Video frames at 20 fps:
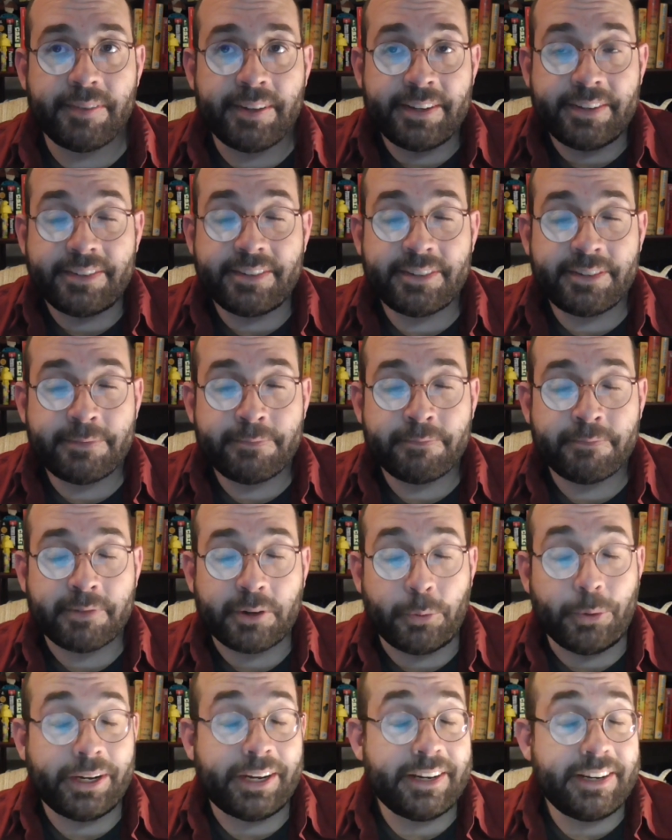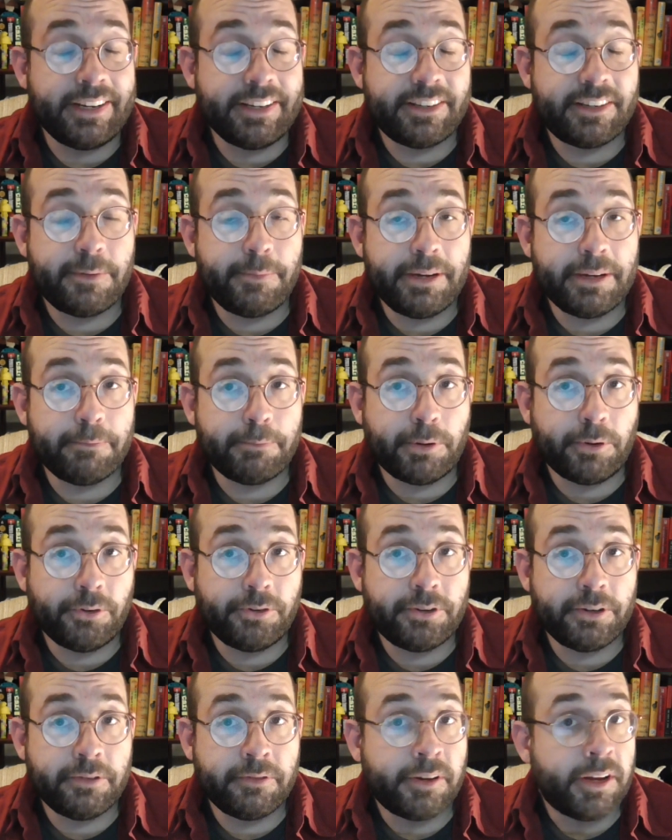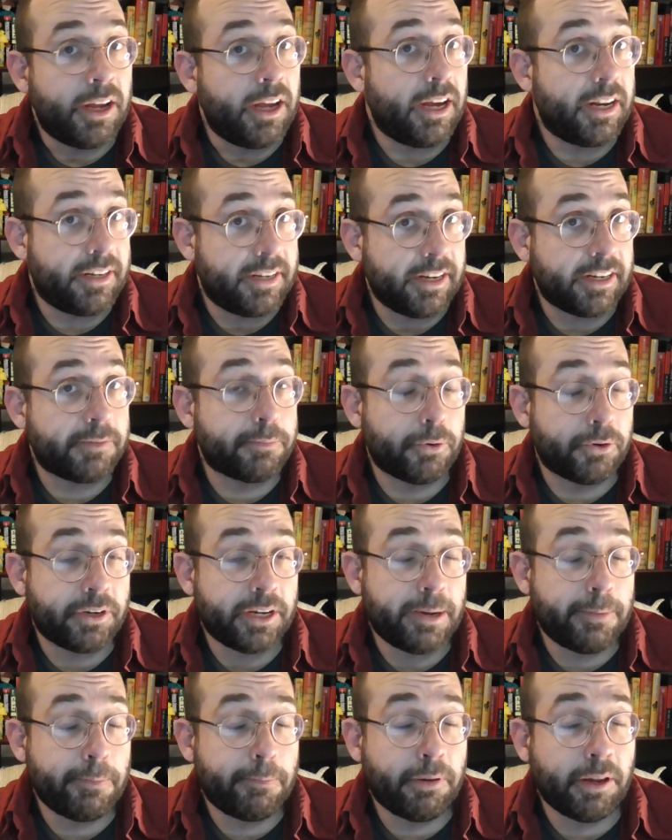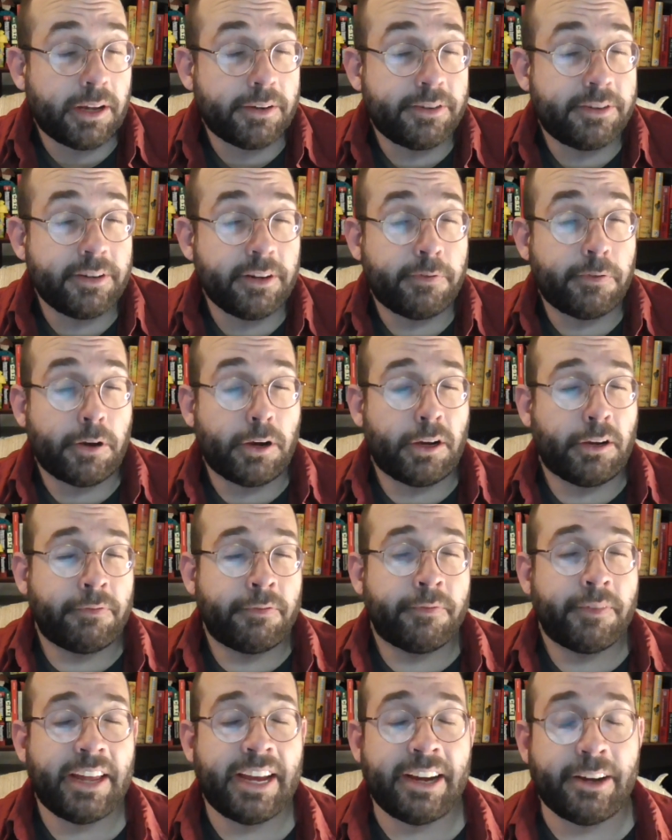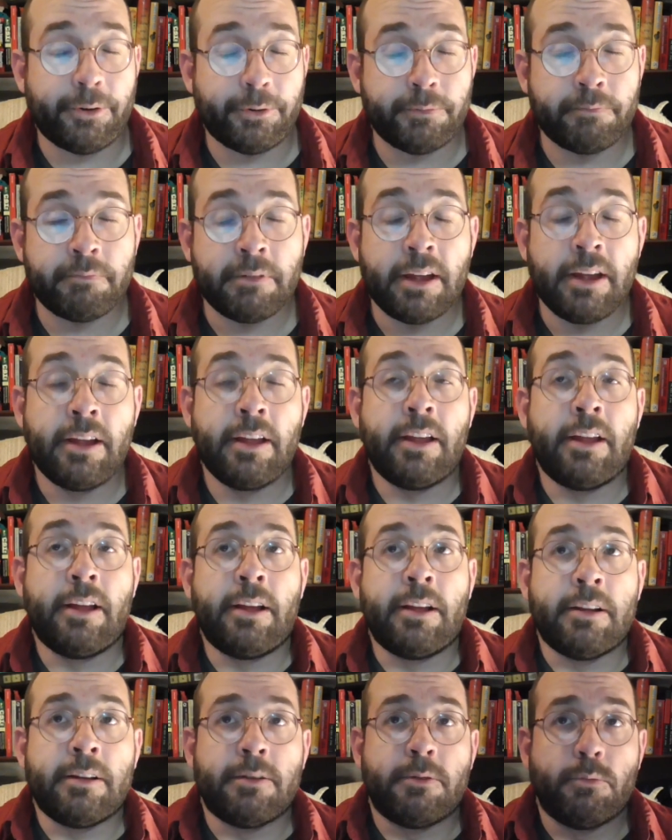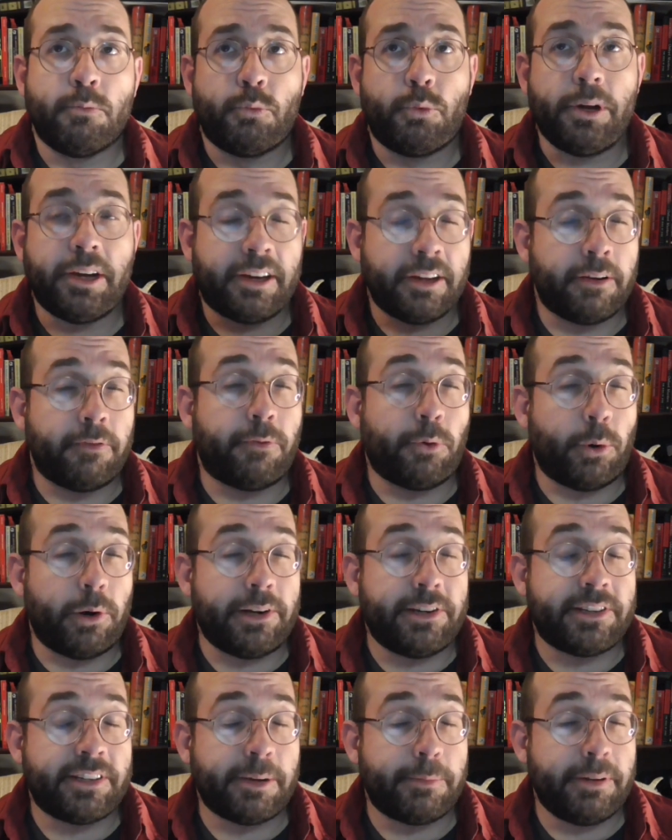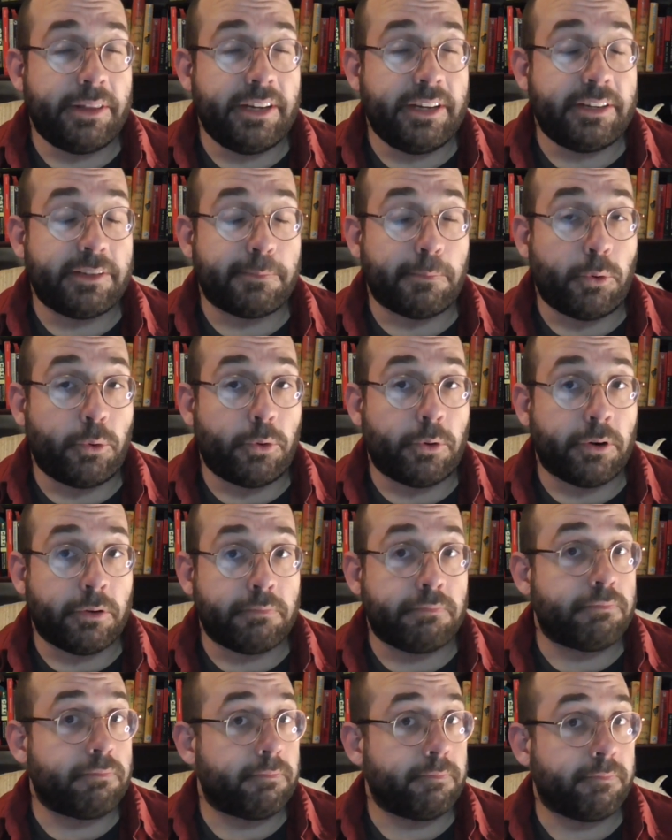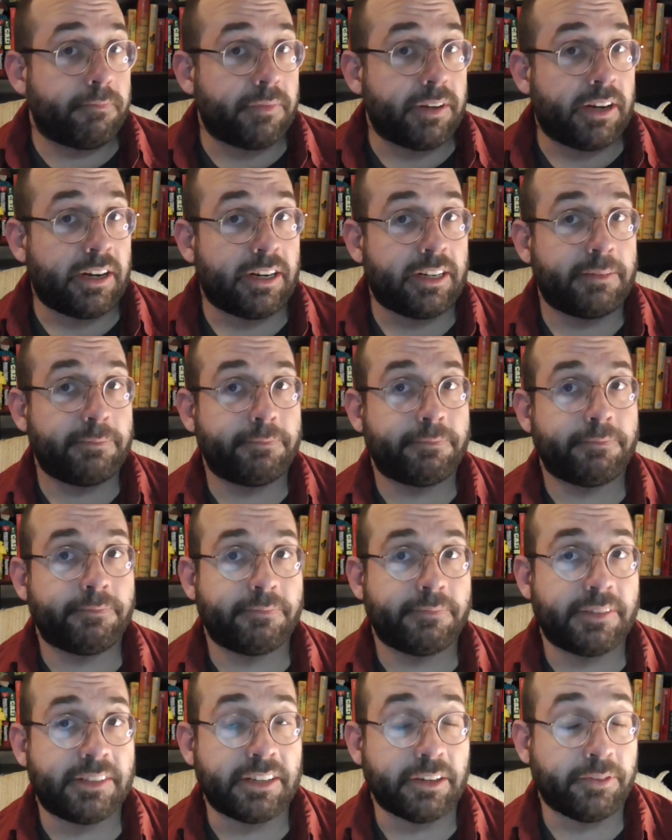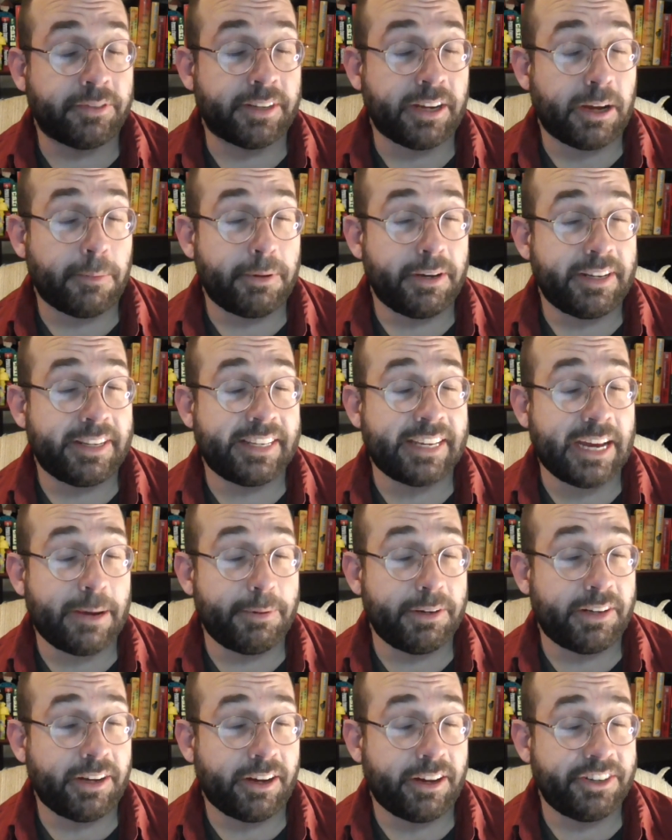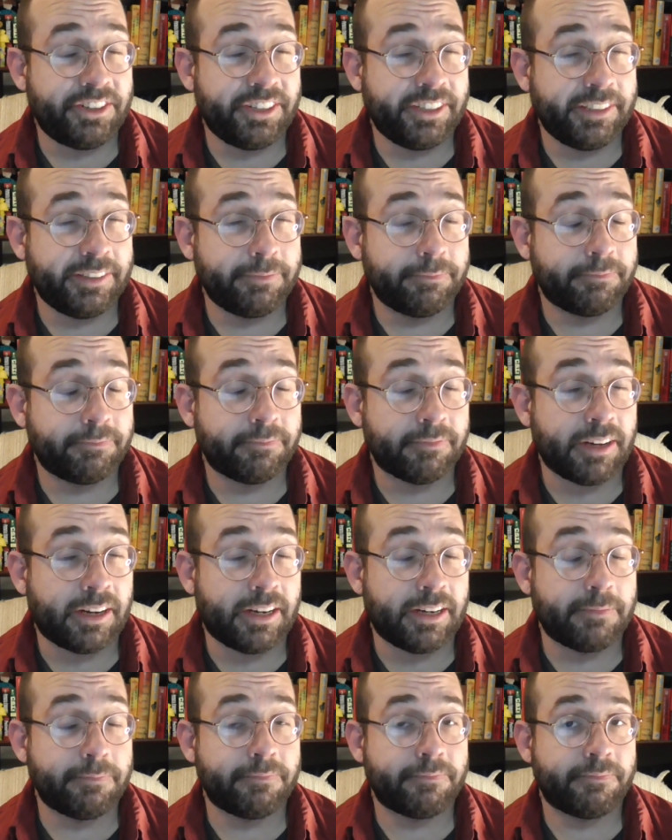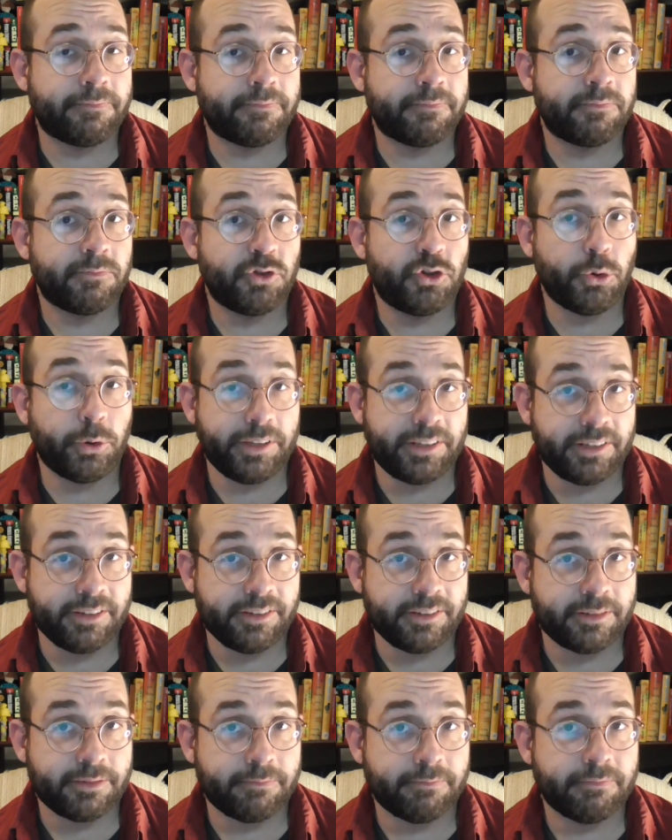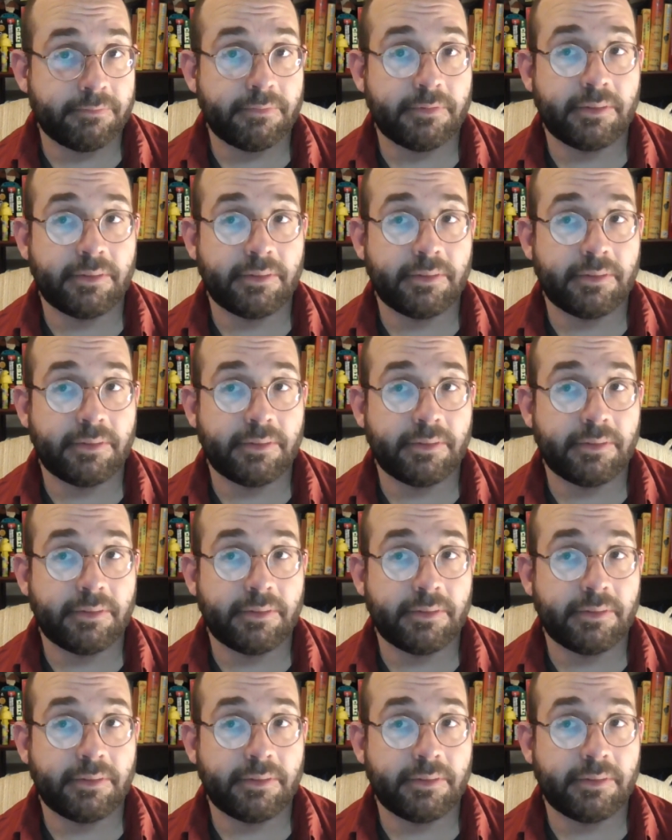It's quick and easy to be impulsive. It takes more time to plot stuff out. We can avoid some of these more self-sabotaging choices,